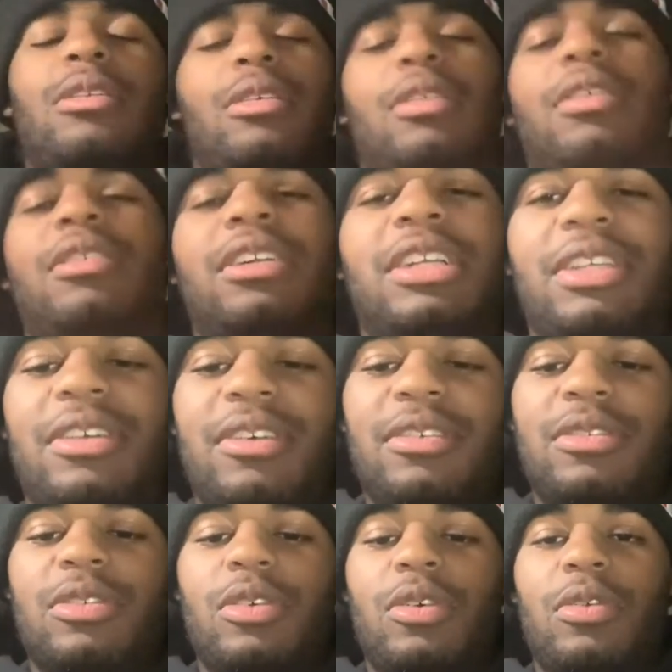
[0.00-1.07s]
Alrighty, y'all.
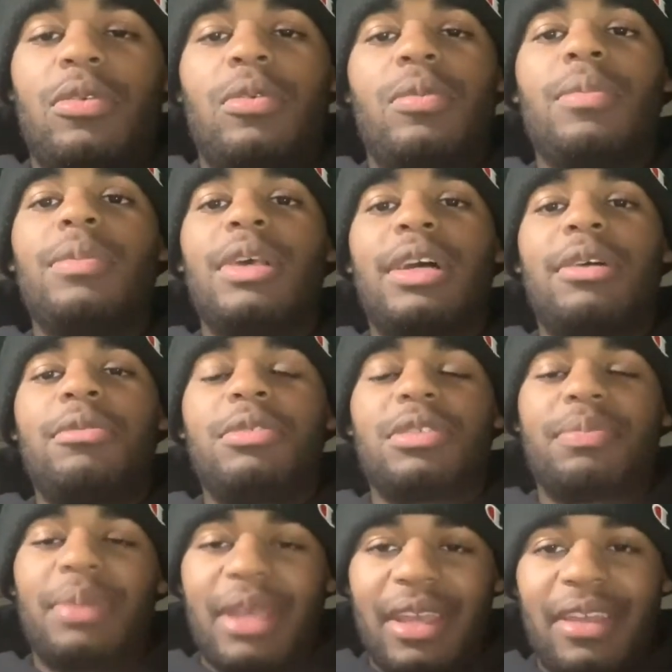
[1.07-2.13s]
So I was
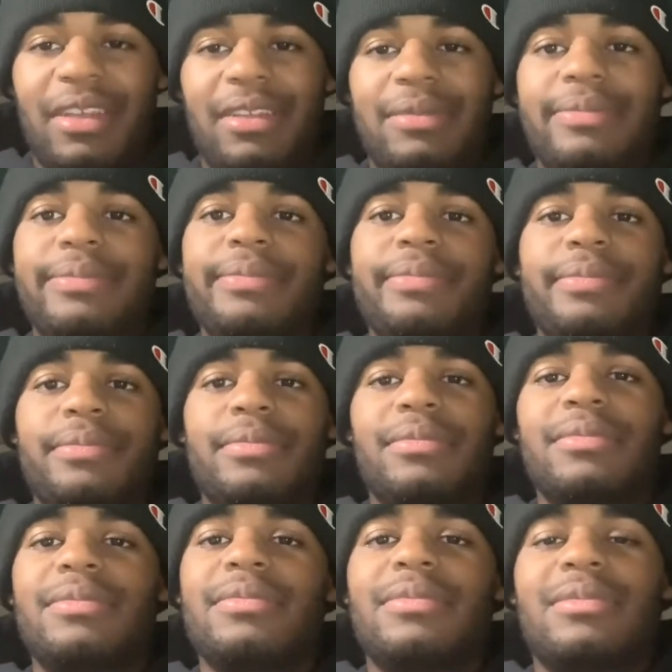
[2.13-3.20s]
paying,
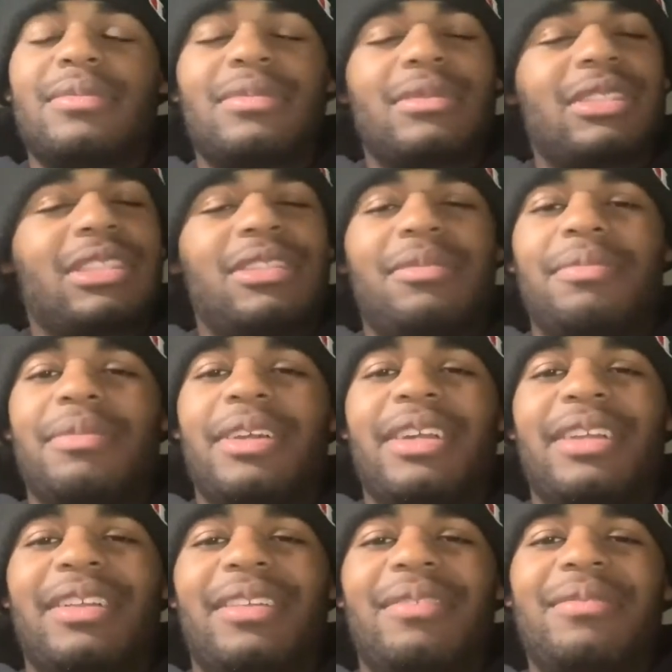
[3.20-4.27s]

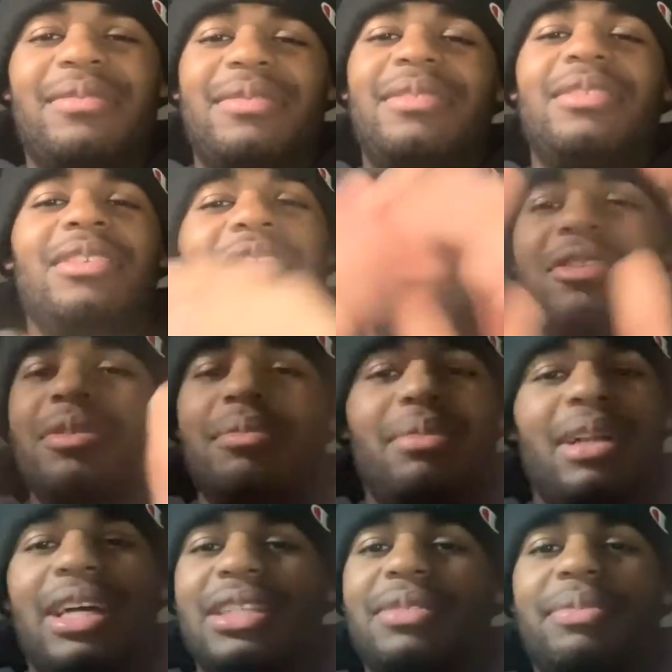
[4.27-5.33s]
man, y'all can
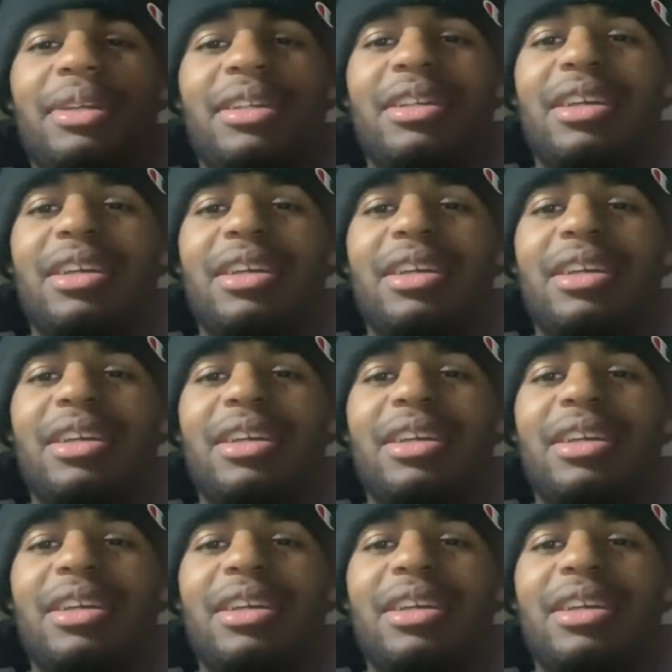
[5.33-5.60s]
blast me in the